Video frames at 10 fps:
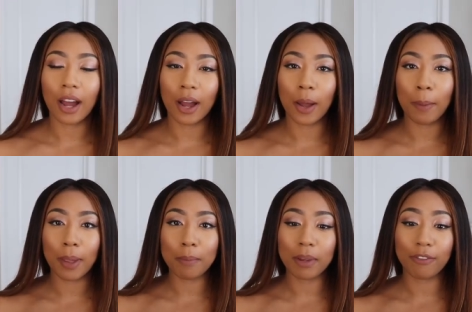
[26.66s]
Um
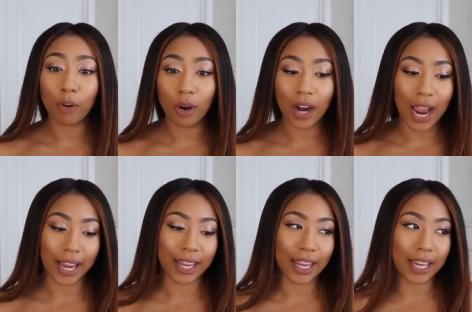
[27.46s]
and before
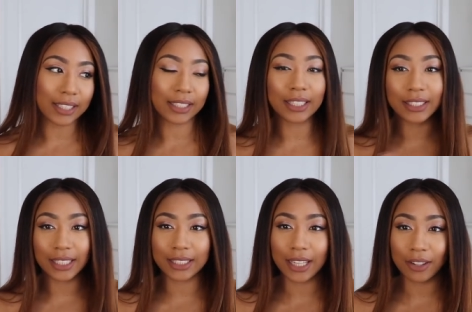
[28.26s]
I get into the
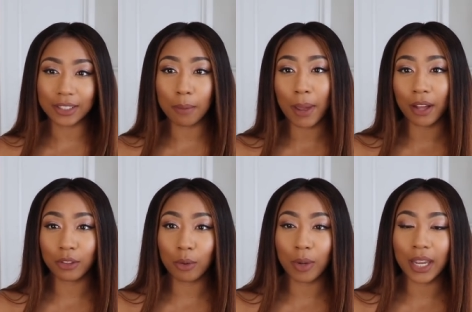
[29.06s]
details
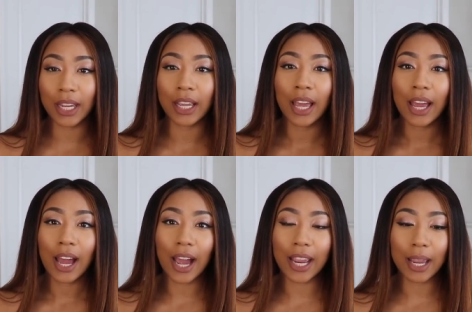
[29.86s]
about the wig,
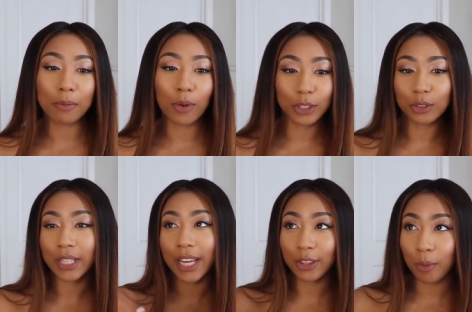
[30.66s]
I am going to
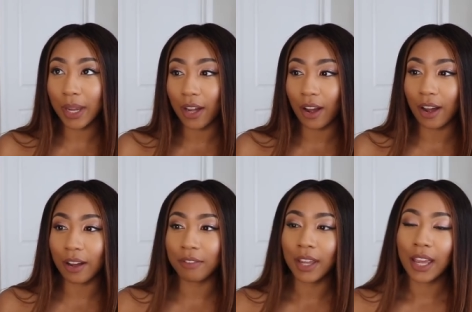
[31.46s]
take the wig
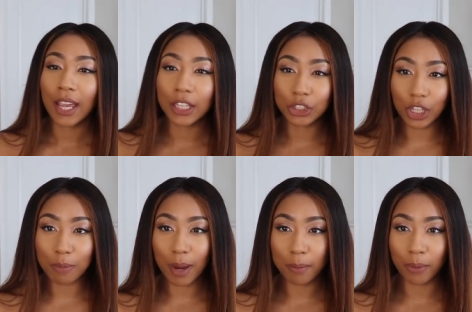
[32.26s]
off and show
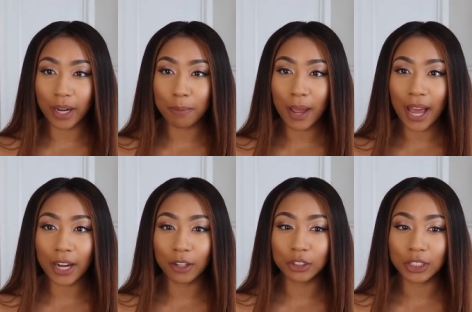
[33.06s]
you my braid
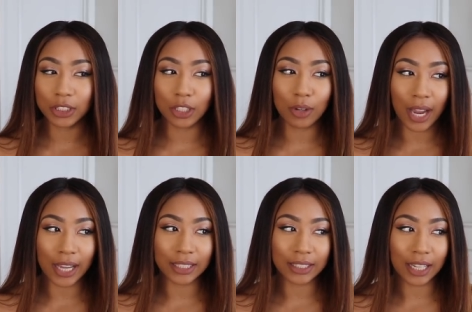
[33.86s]
pattern just so you
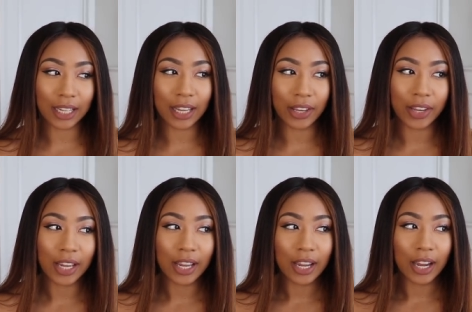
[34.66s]
guys can get
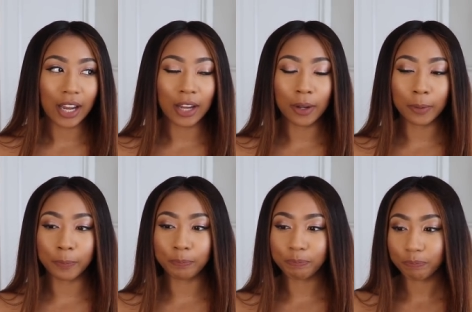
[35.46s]

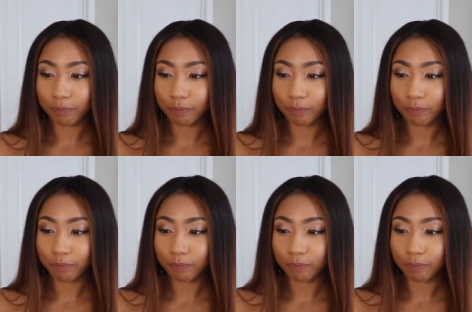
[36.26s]
um